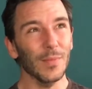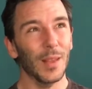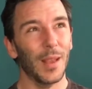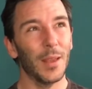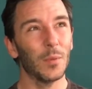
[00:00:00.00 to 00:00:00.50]

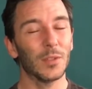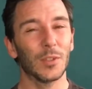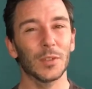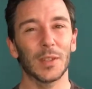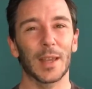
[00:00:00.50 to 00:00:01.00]
it was
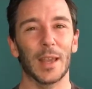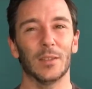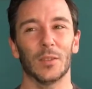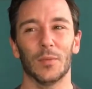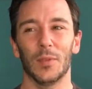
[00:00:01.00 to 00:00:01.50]
just a
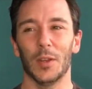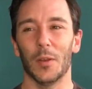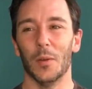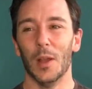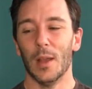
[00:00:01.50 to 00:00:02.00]
case of,
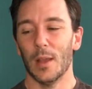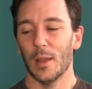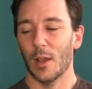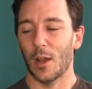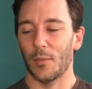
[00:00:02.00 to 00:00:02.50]

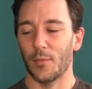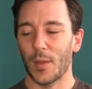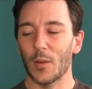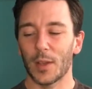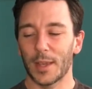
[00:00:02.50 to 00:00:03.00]
I
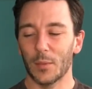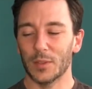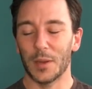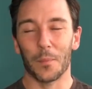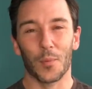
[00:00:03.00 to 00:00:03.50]
felt like it was
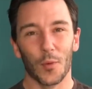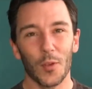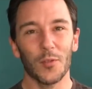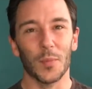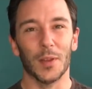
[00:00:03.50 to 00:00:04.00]
an
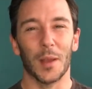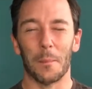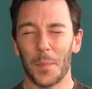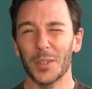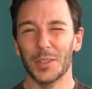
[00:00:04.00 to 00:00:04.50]
improvement, a
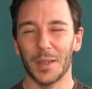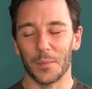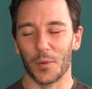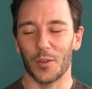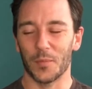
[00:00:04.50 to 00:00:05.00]
budget
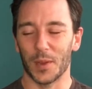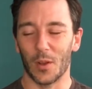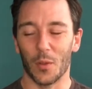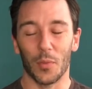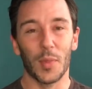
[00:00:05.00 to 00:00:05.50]
improvement
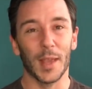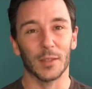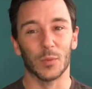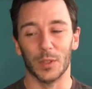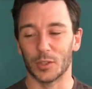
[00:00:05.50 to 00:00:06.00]
on
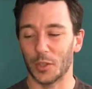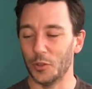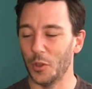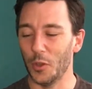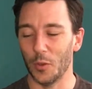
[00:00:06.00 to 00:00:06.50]
this, which I
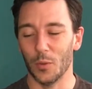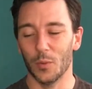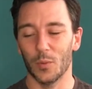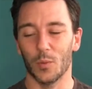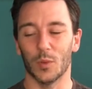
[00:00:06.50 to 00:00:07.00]
knew
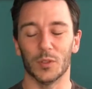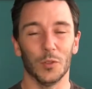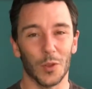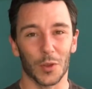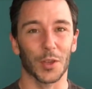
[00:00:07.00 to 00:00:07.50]
was
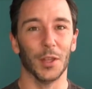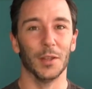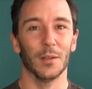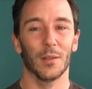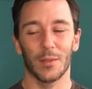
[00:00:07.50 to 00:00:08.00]
not good,
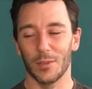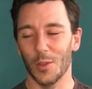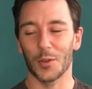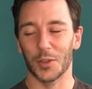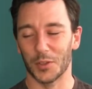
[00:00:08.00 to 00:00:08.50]

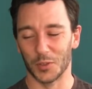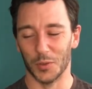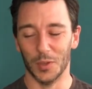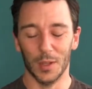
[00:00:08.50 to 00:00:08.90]
not good at all.